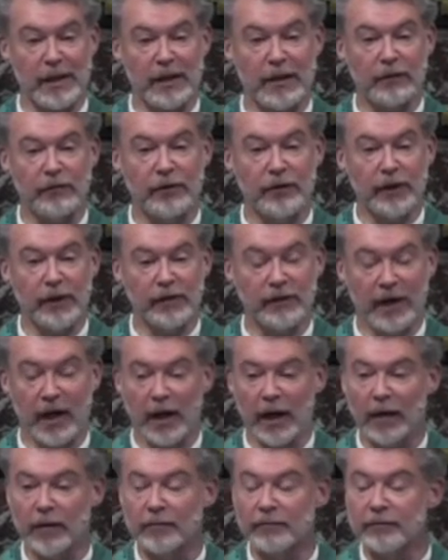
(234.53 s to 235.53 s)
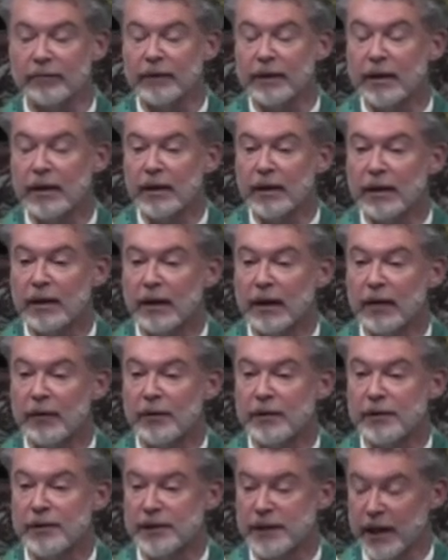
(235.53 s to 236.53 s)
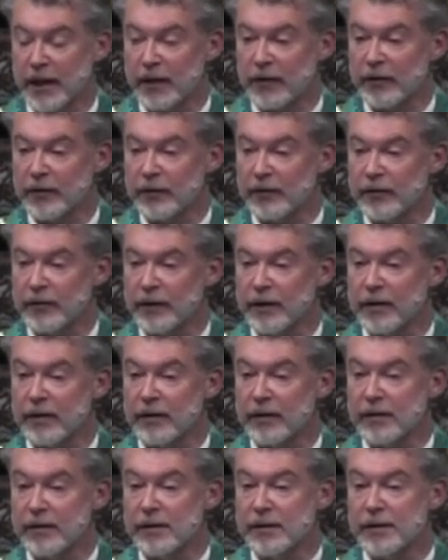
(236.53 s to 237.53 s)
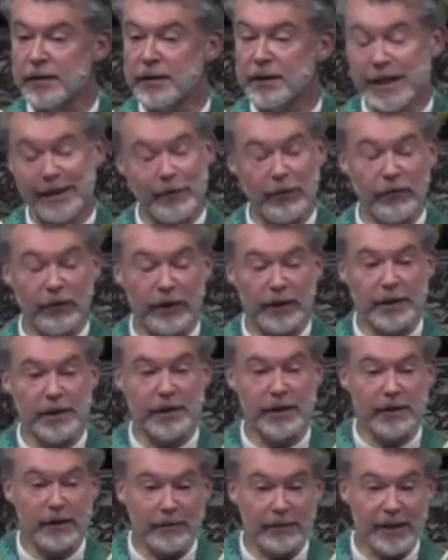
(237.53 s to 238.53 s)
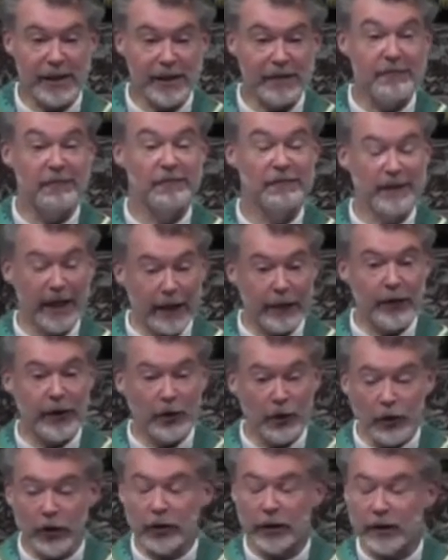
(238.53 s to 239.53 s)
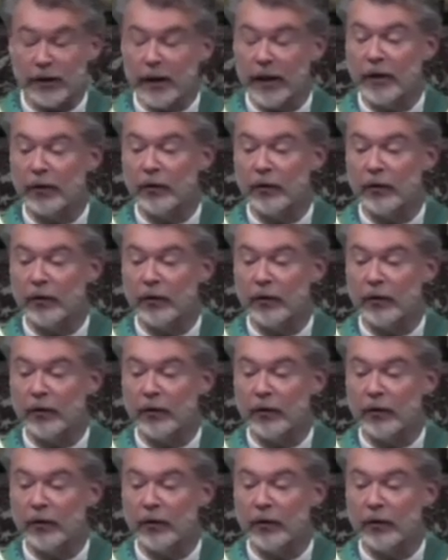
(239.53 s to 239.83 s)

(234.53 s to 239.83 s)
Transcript: If you have not, I will just tell you that some of what is in them is very good